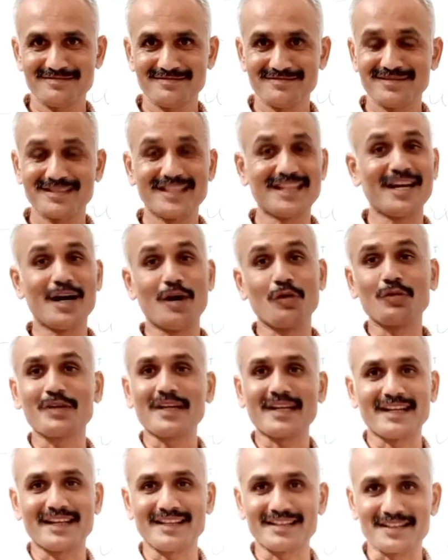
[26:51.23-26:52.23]
Then how
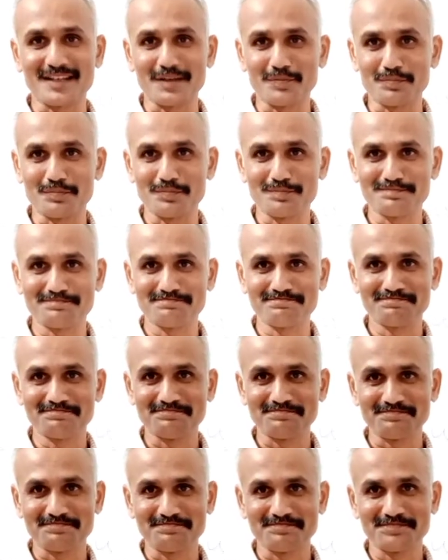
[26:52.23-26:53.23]
can I come?
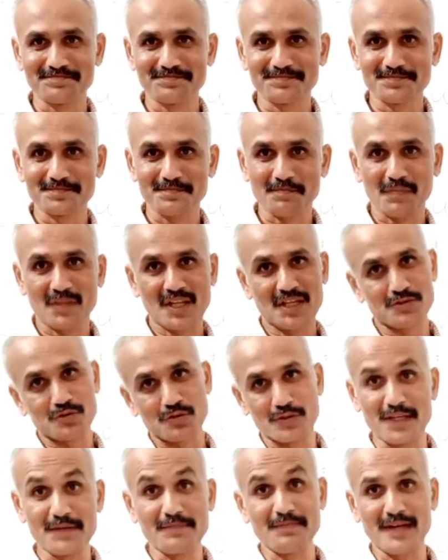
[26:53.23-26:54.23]
So
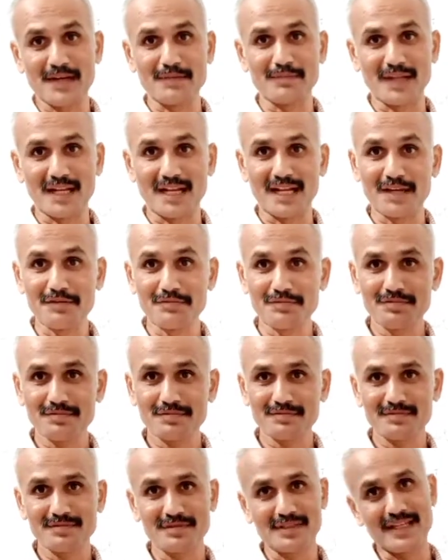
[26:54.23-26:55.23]
if I am
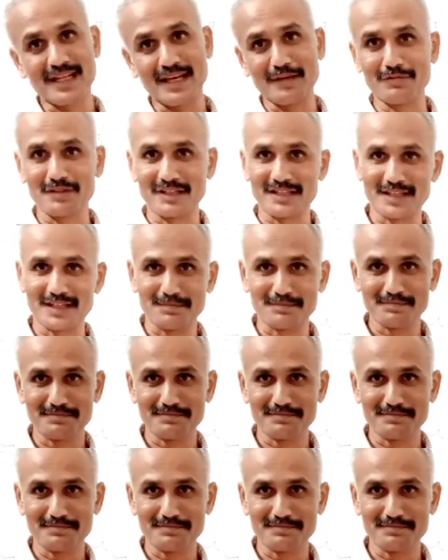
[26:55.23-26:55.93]
alive, then I will come.